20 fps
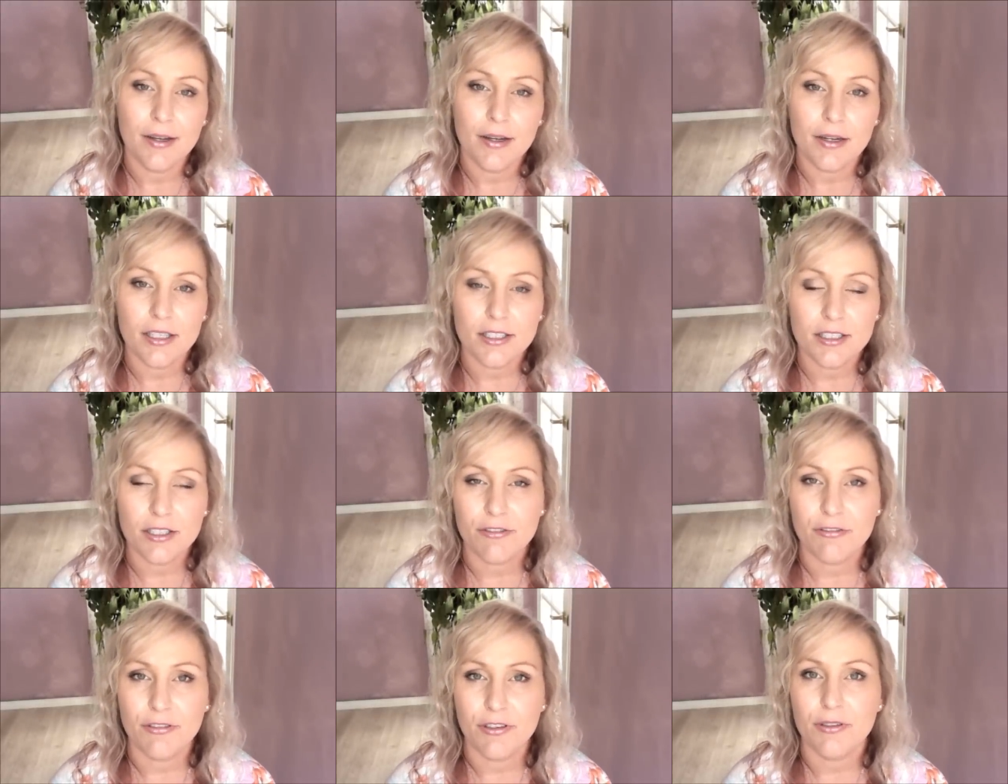because
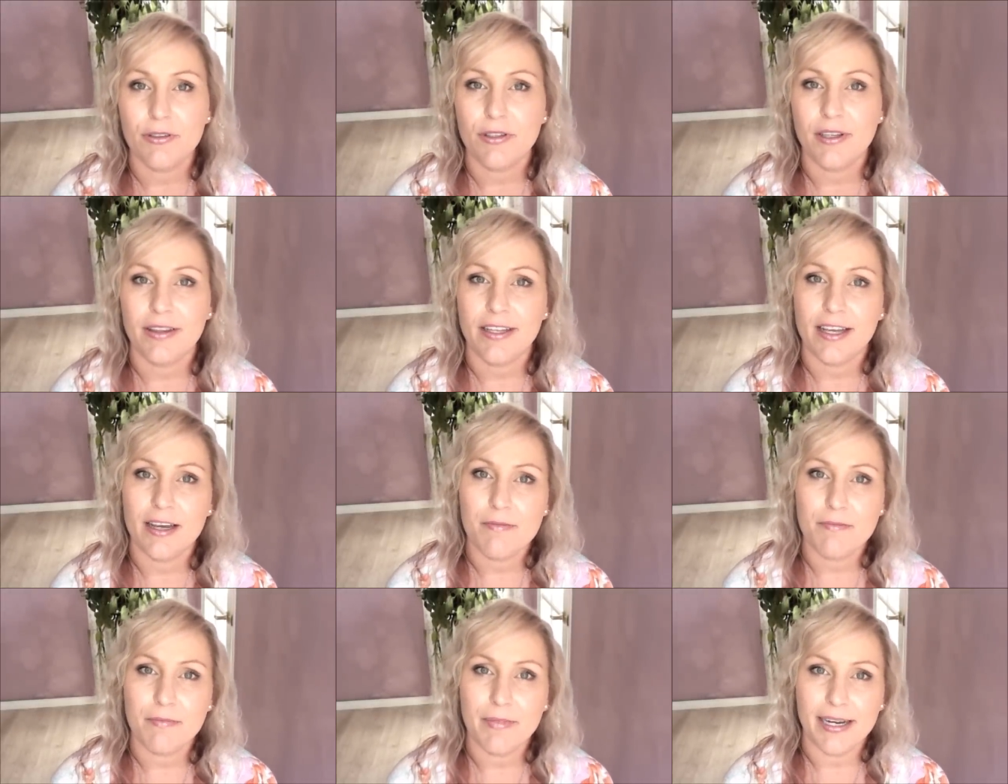I feel that
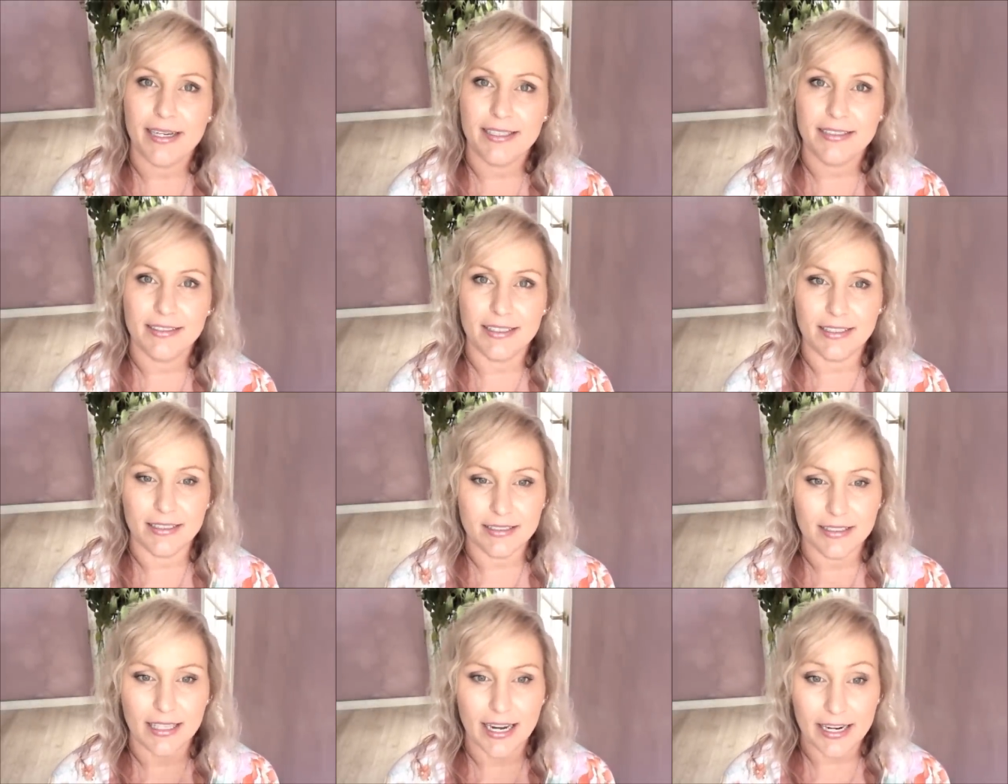that makes
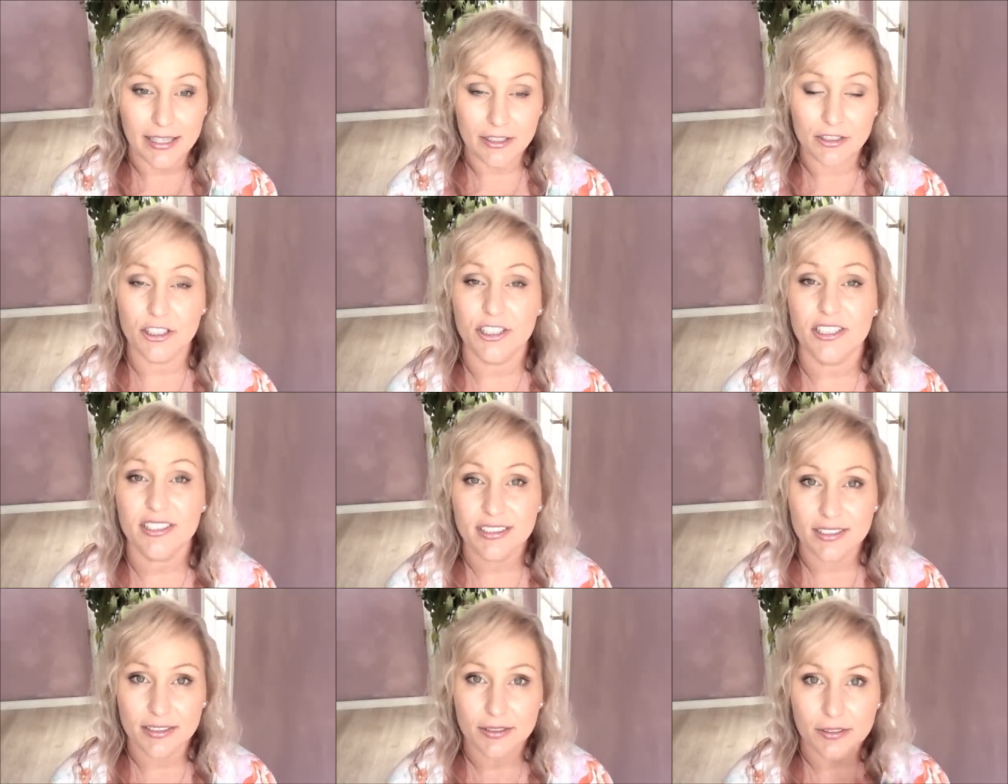us
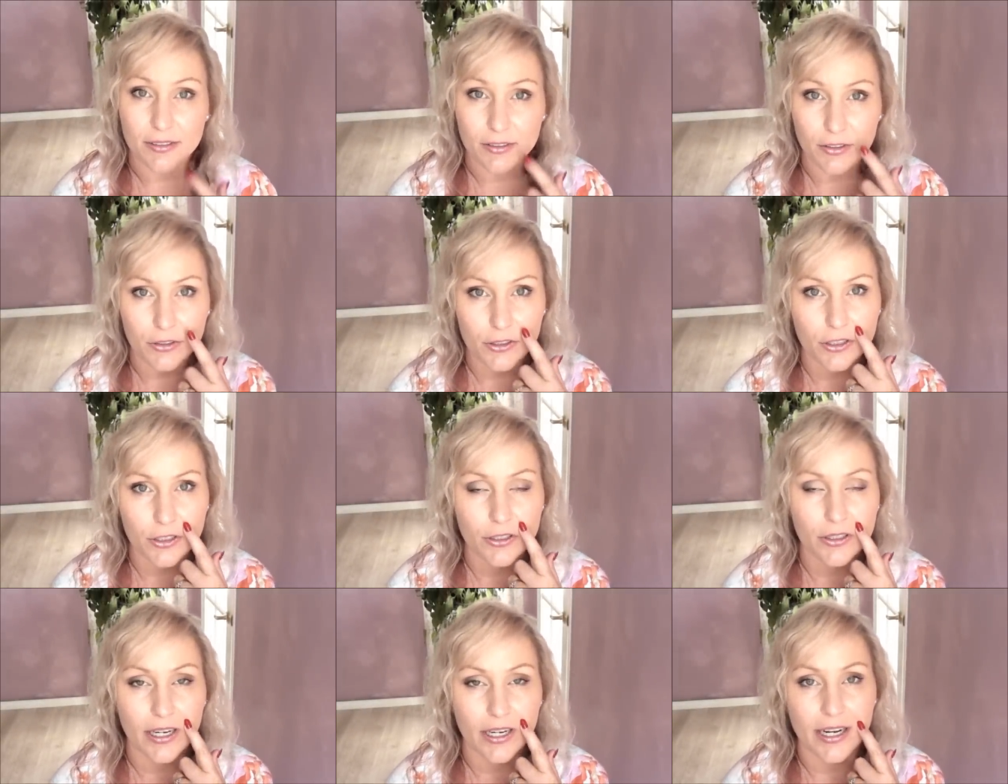anxious, you
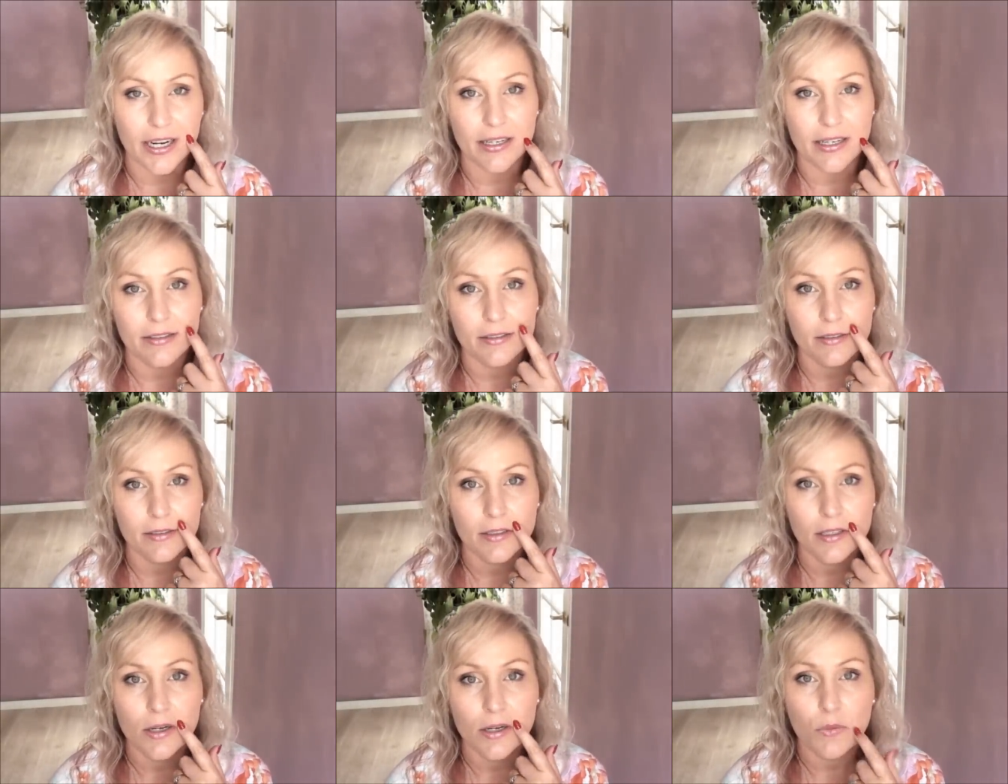know,
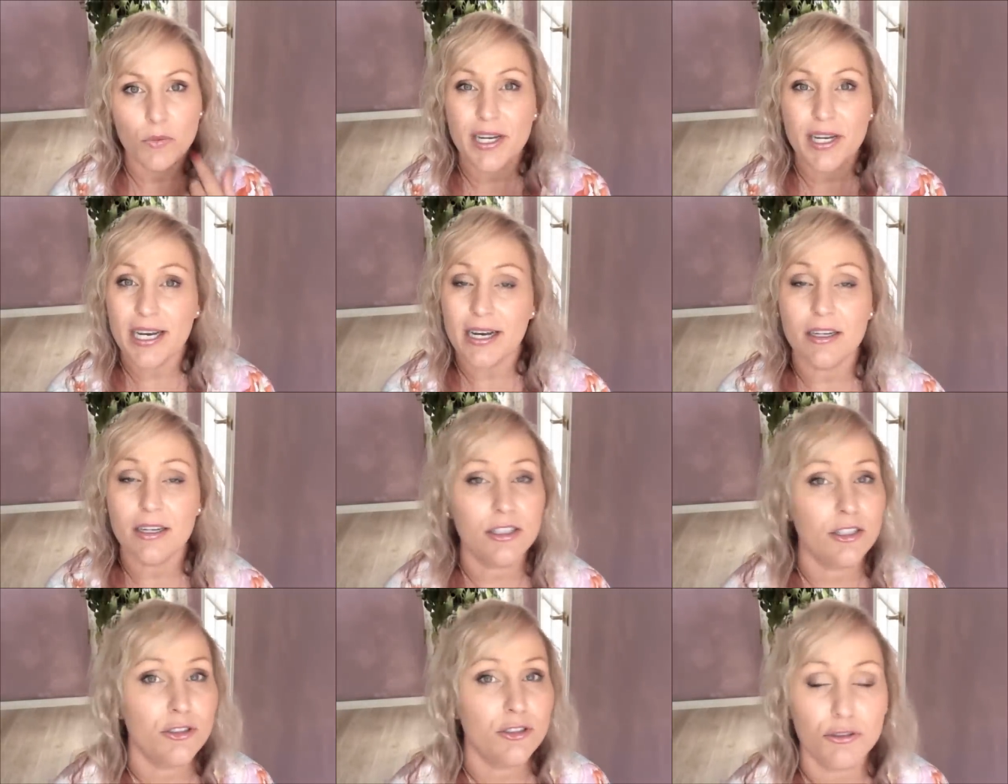and we
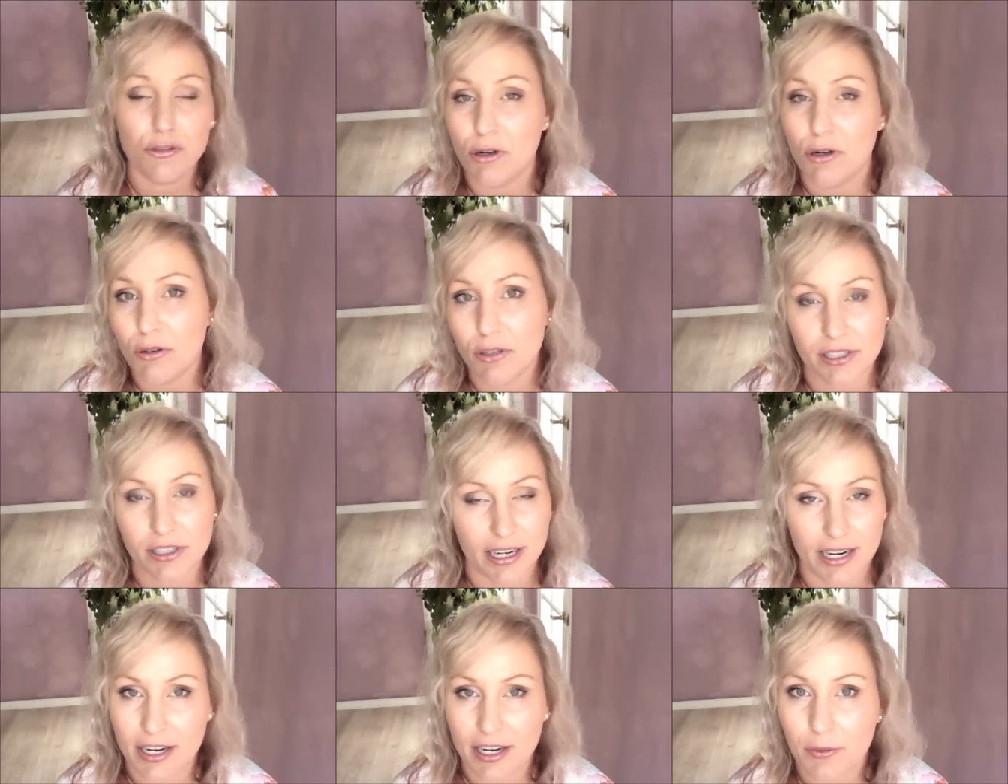can't control
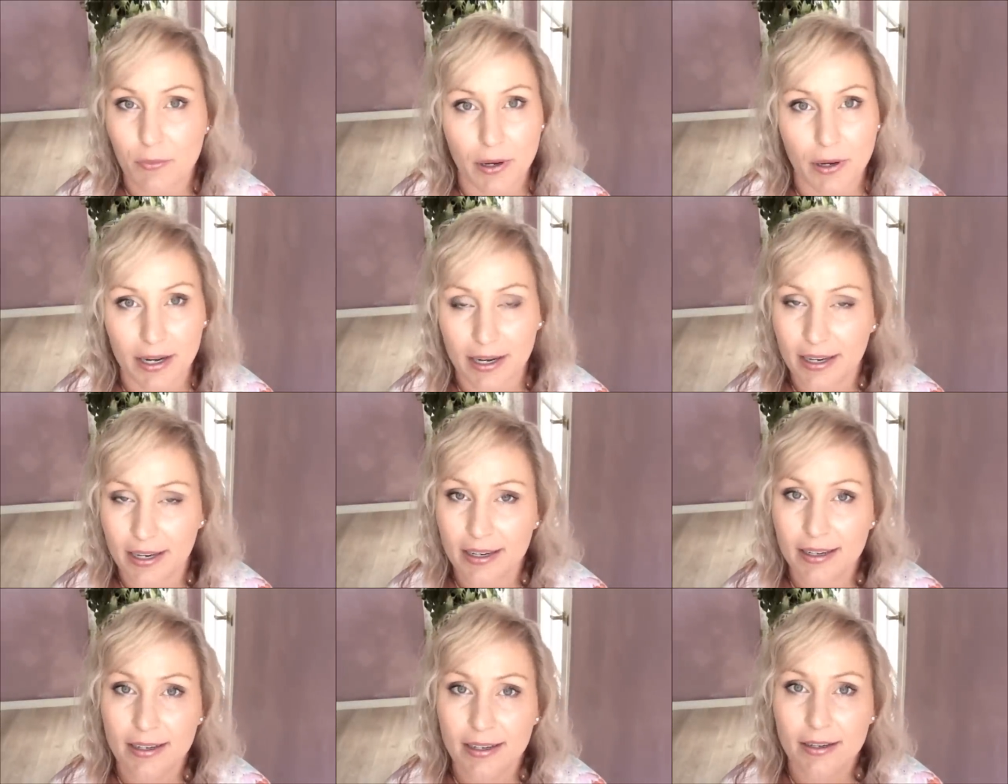it
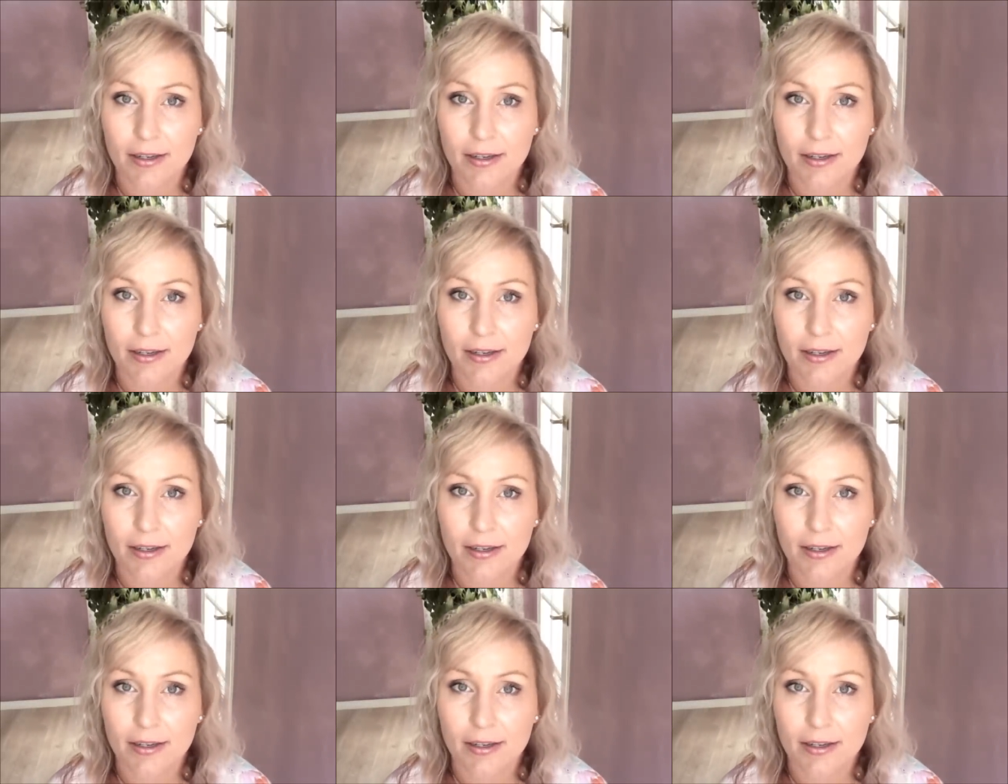anyway.